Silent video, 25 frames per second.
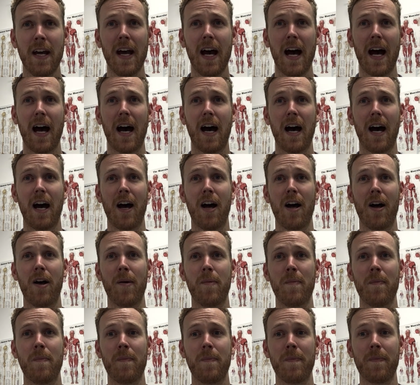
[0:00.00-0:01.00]

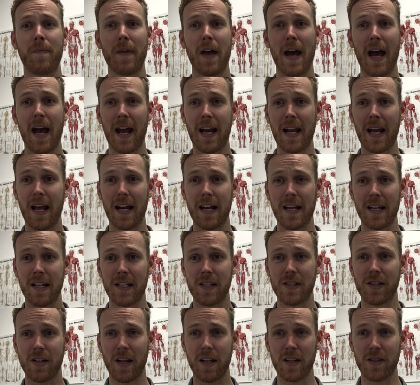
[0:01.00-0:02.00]
and
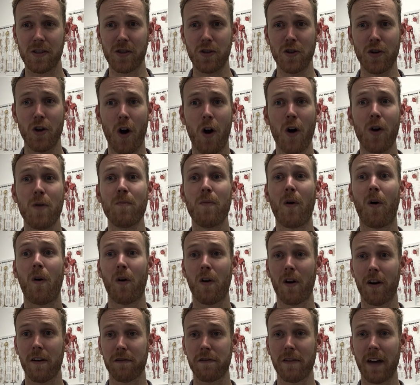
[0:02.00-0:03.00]
it's no
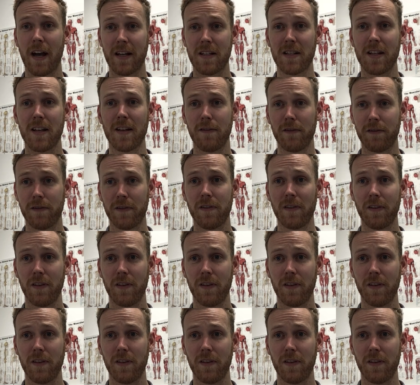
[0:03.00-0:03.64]
more effective